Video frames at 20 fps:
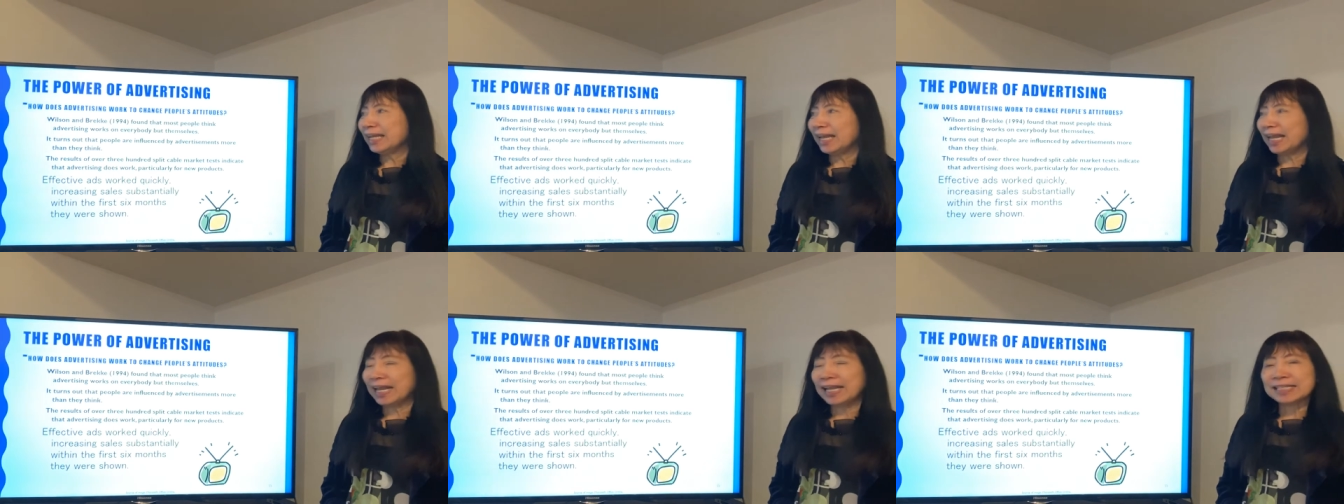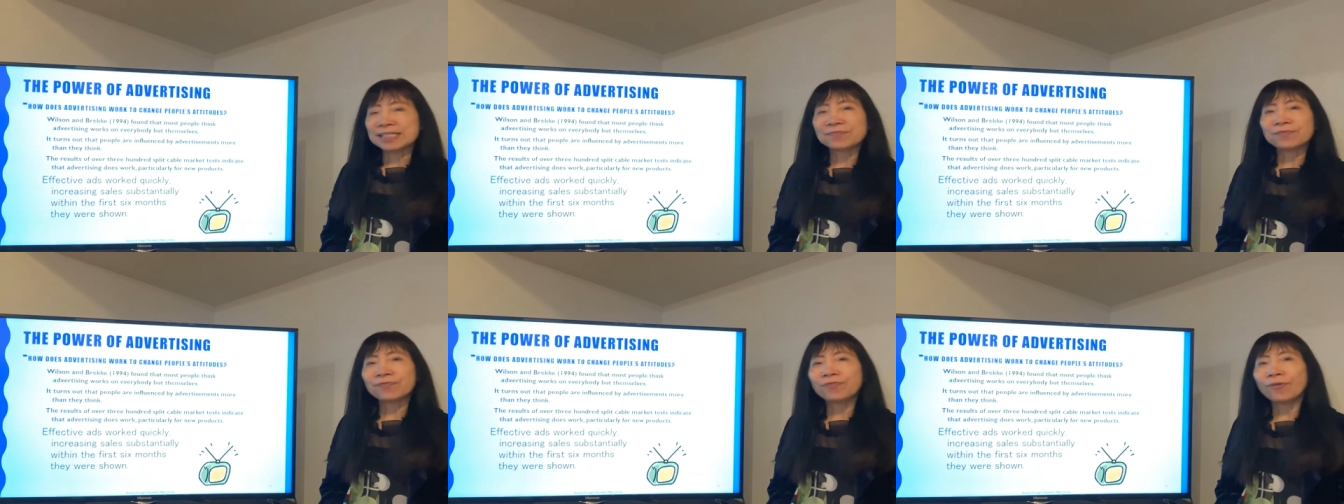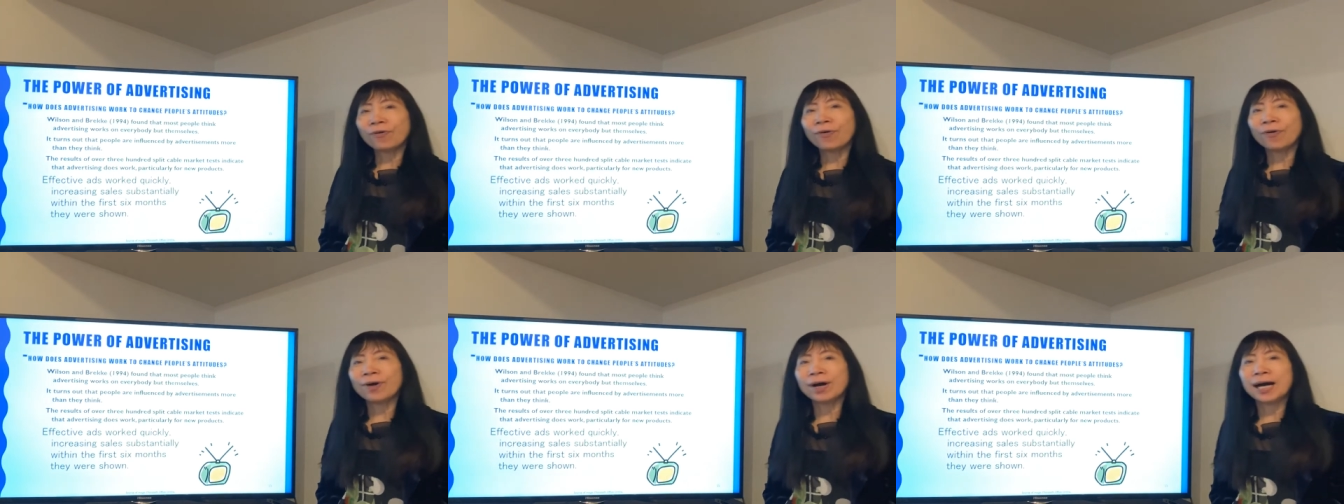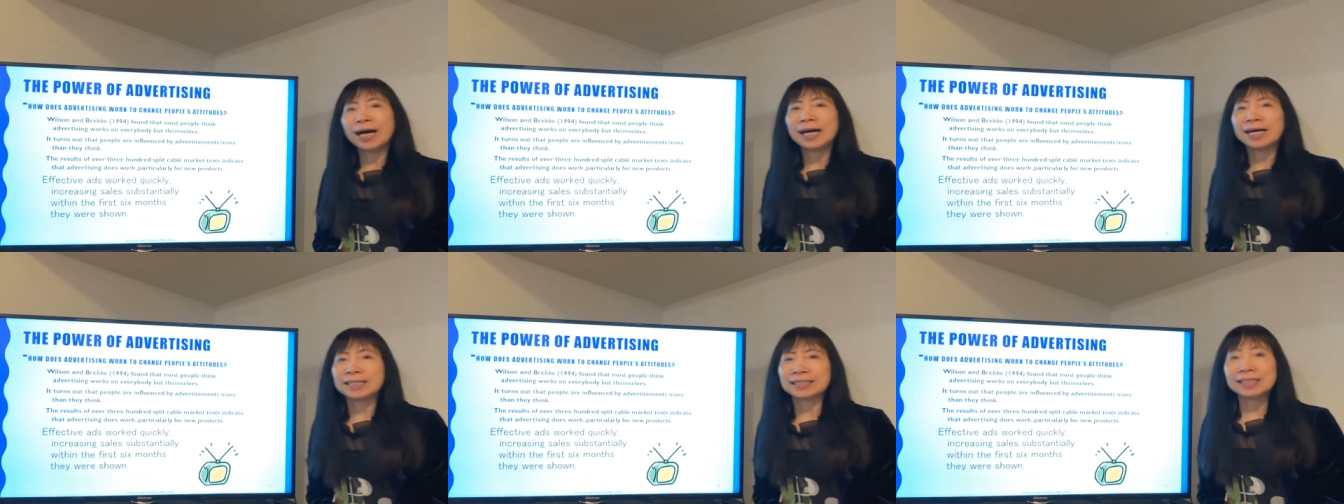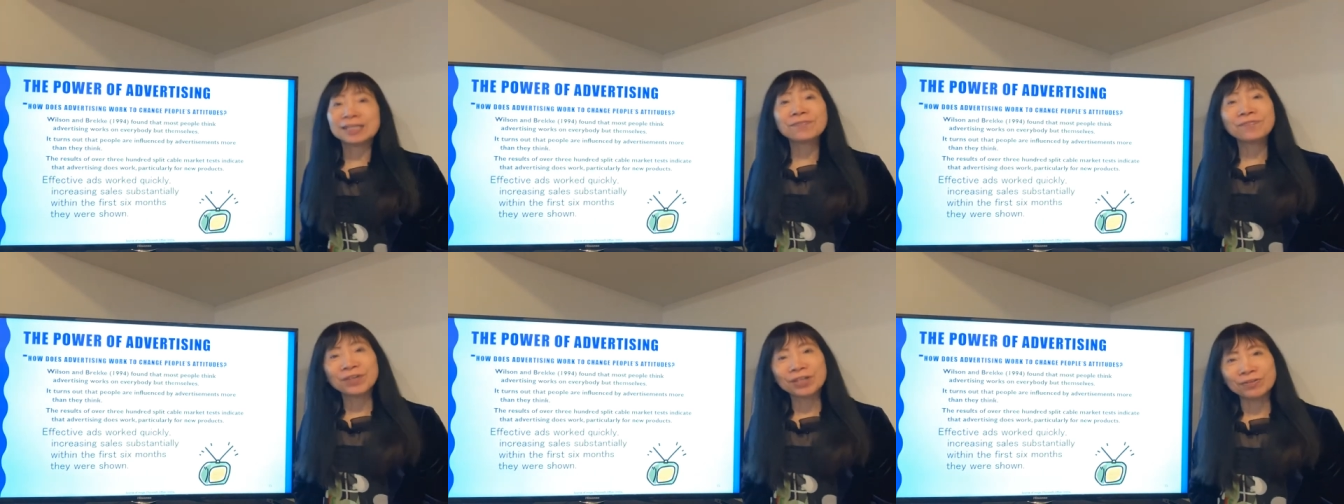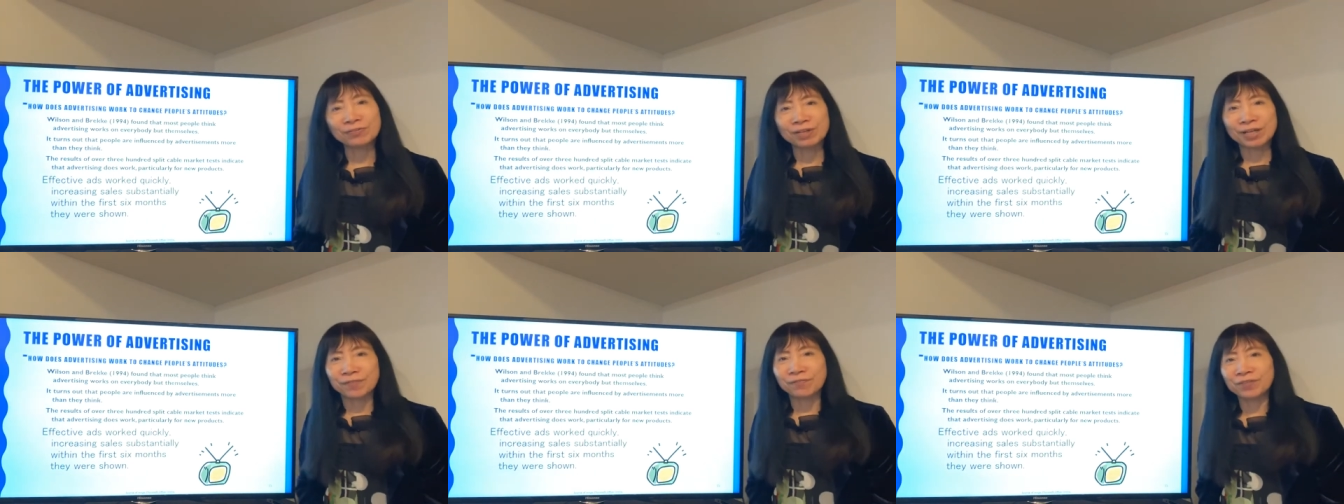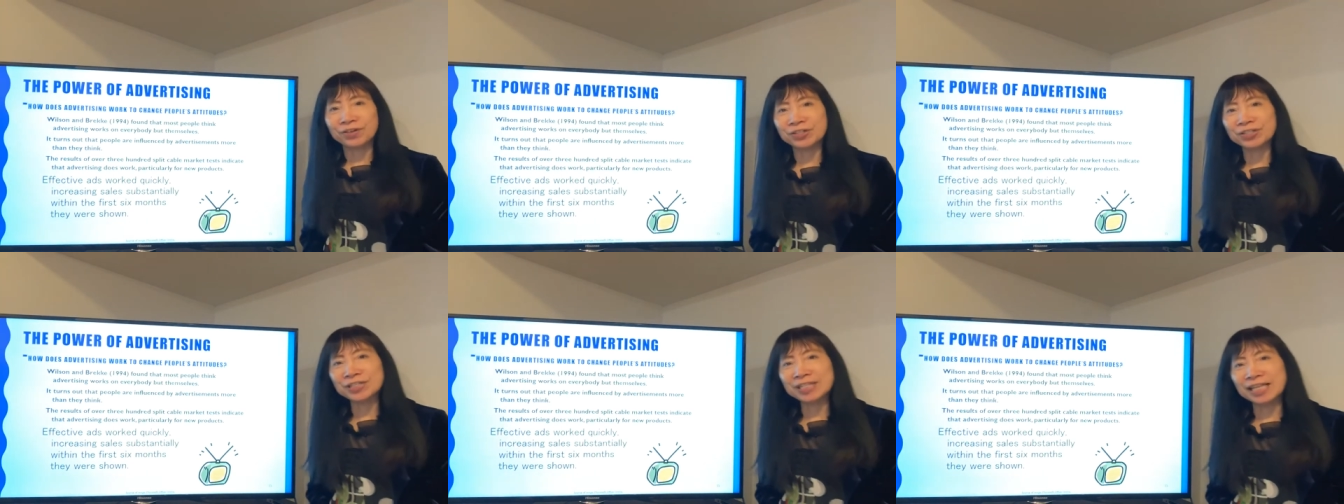is for uh, Tiffin
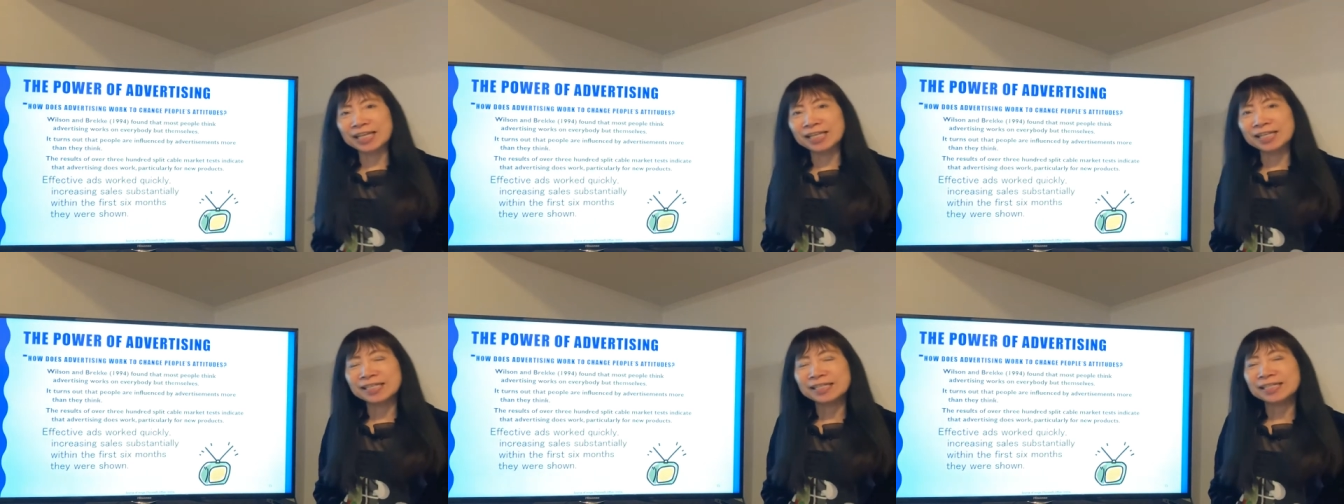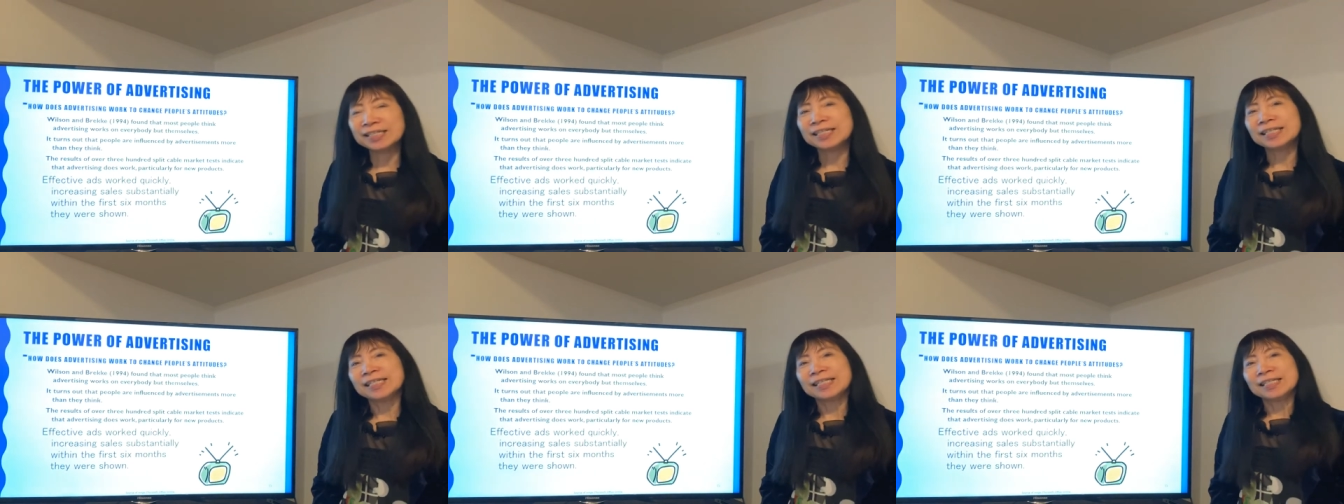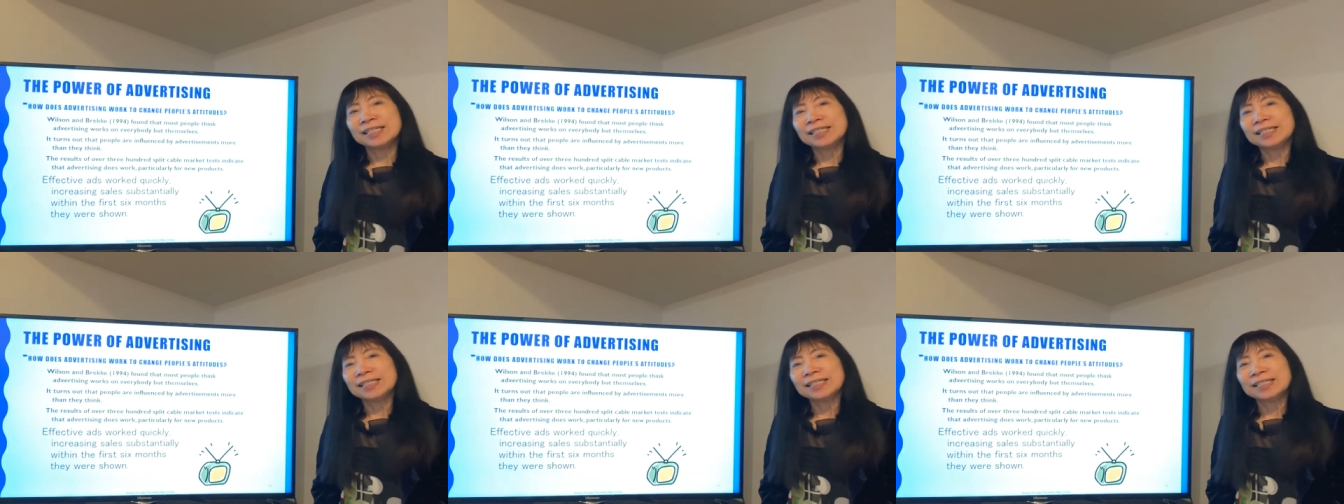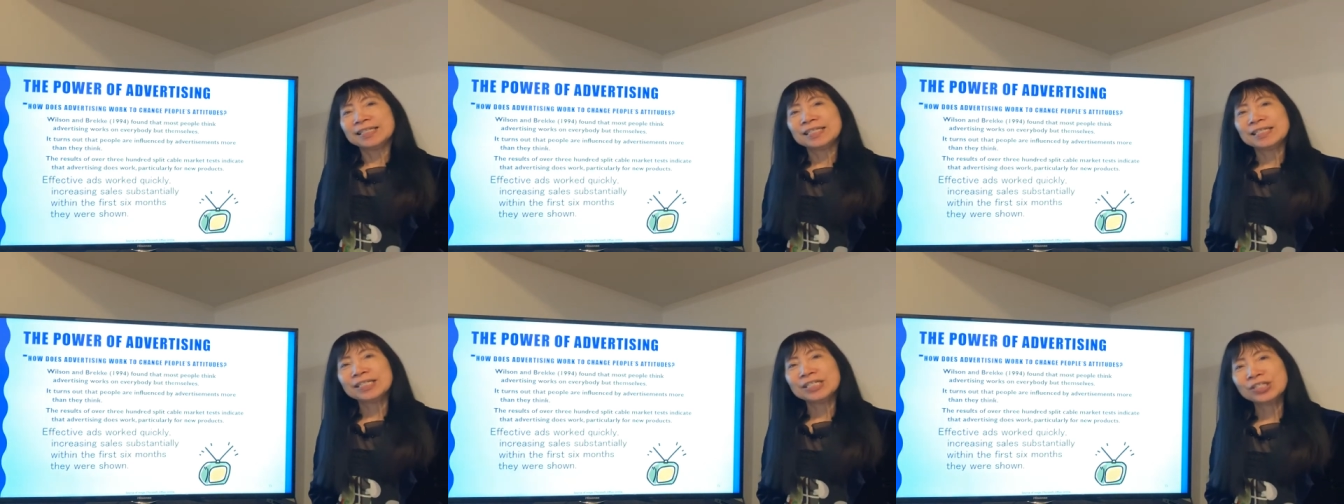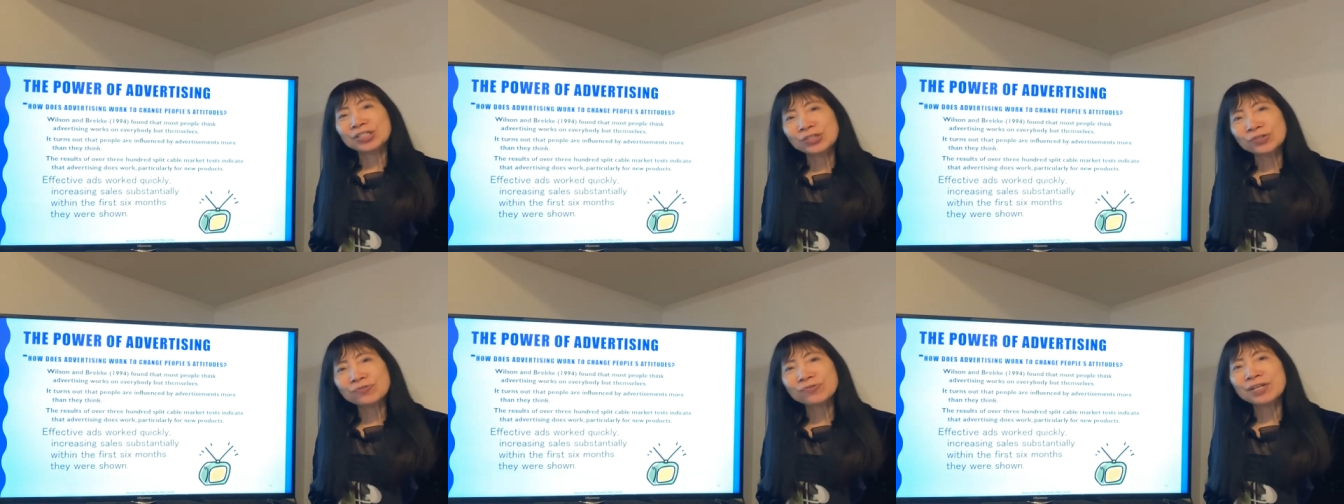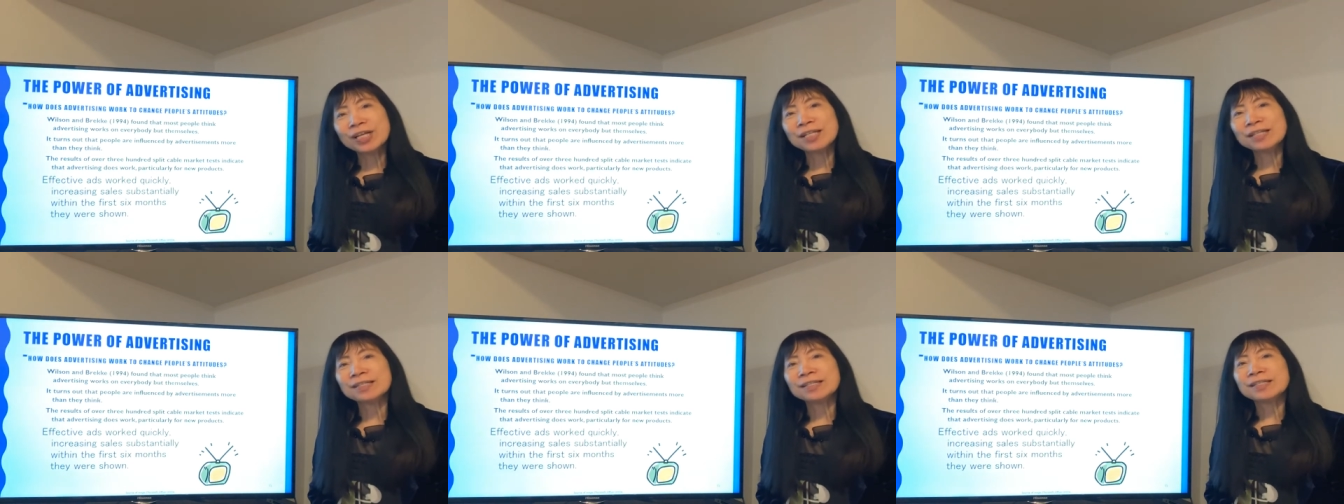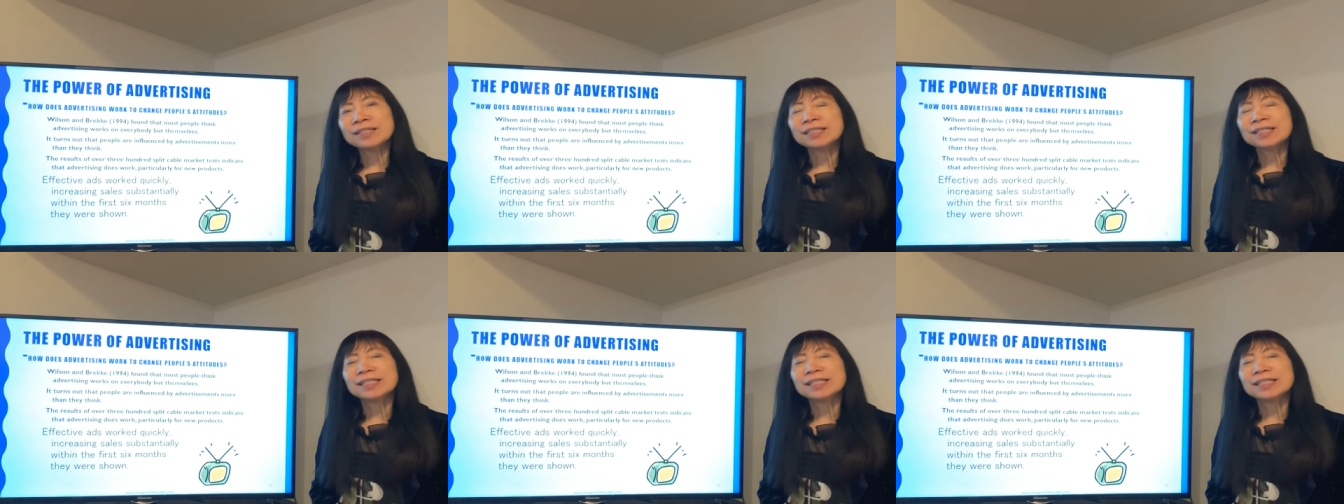University students.